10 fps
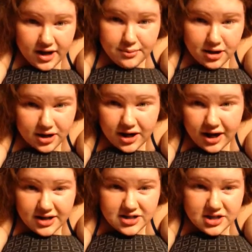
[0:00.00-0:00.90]
And I'm not going to
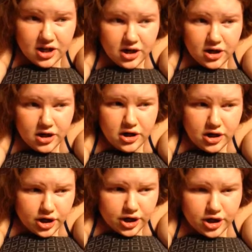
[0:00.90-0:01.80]
ask
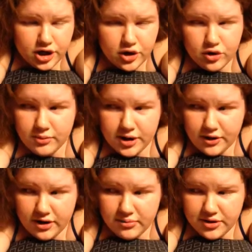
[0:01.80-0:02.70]
her or my
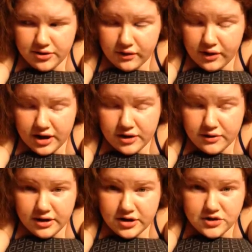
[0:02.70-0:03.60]
grandmother or
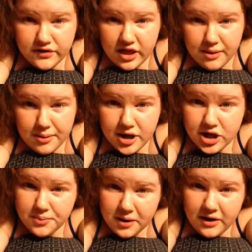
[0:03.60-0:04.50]
anyone else for that
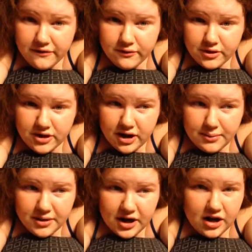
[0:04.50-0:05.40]
matter to pay for it. I
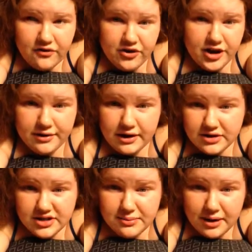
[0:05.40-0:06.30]
mean, I'll figure
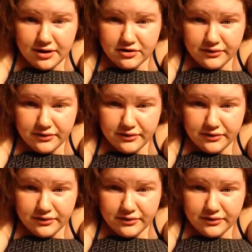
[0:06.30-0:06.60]
out somehow